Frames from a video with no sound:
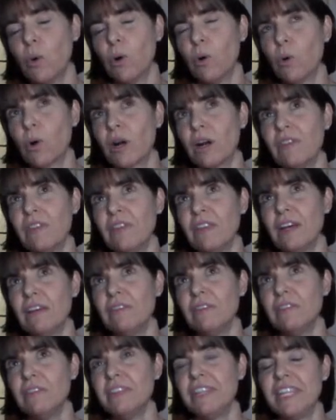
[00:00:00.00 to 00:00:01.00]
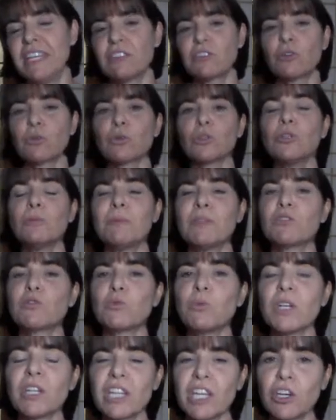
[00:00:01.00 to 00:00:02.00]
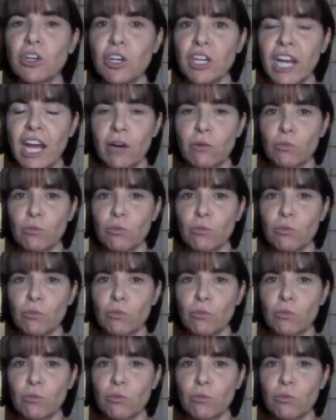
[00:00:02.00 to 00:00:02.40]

or this group is really good